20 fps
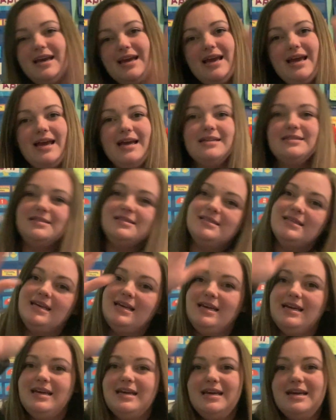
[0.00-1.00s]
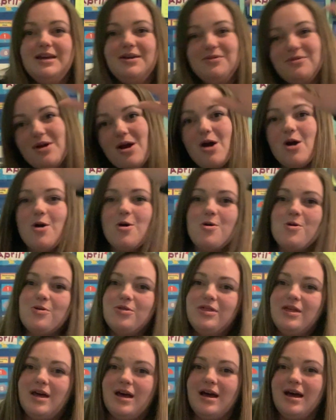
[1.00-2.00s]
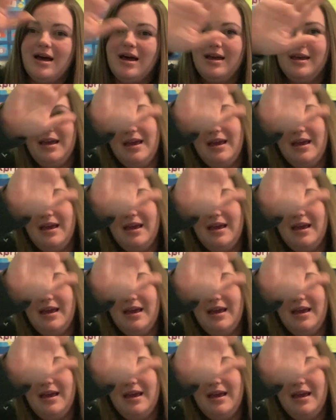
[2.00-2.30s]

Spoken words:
It's Zero the